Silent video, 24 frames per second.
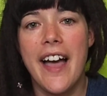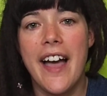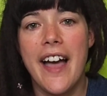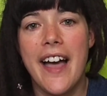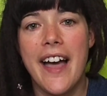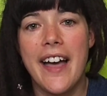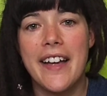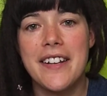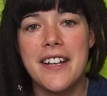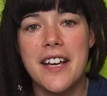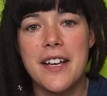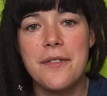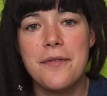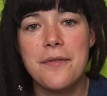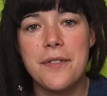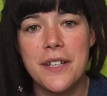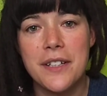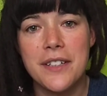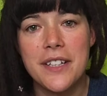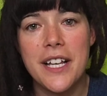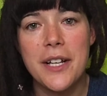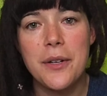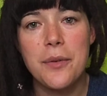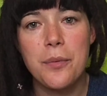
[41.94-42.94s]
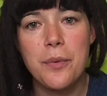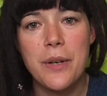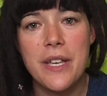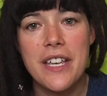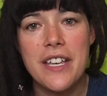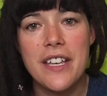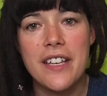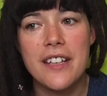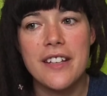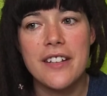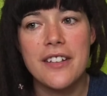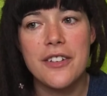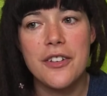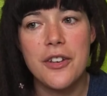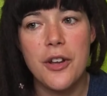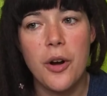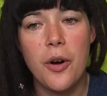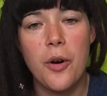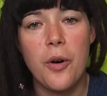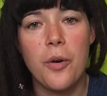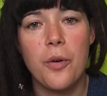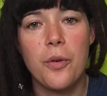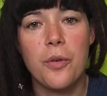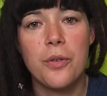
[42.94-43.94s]
And I feel like we
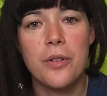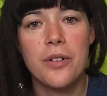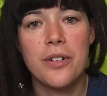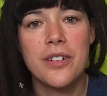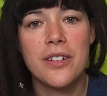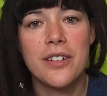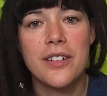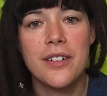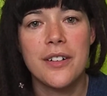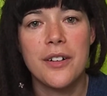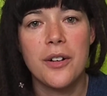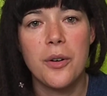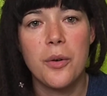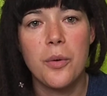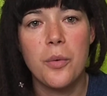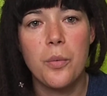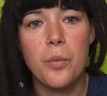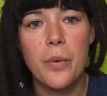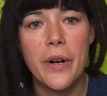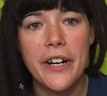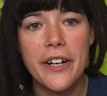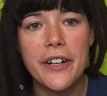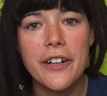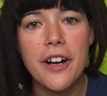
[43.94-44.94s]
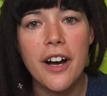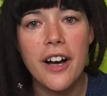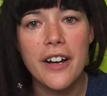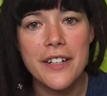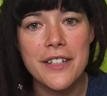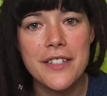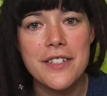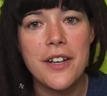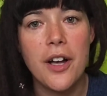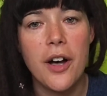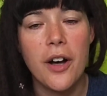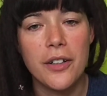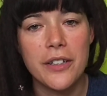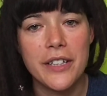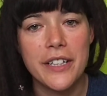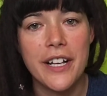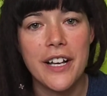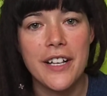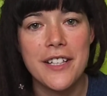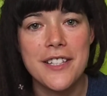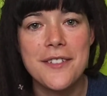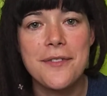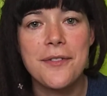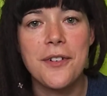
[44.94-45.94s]
know where God is calling
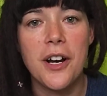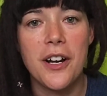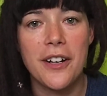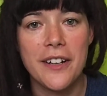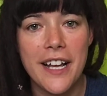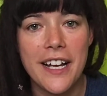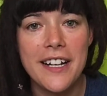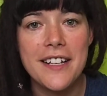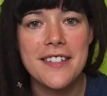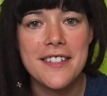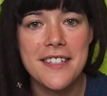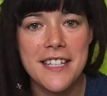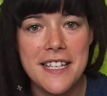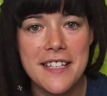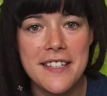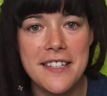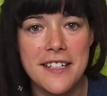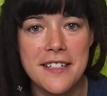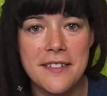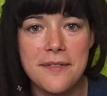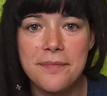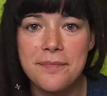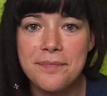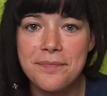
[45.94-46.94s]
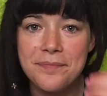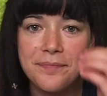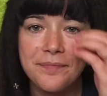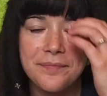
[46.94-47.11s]
us for our next season,